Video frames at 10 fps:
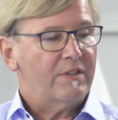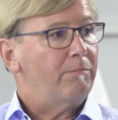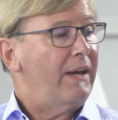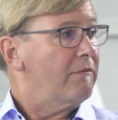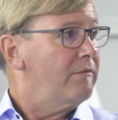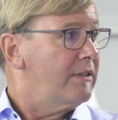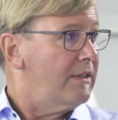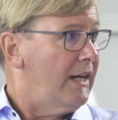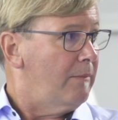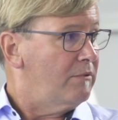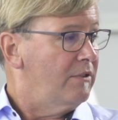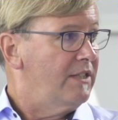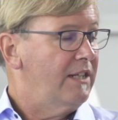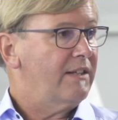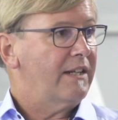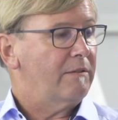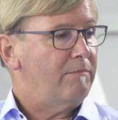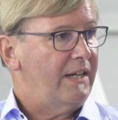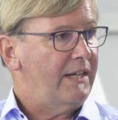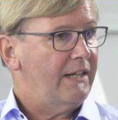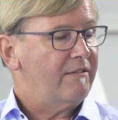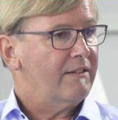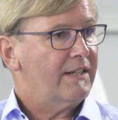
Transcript: a bandwidth up to 600 megahertz,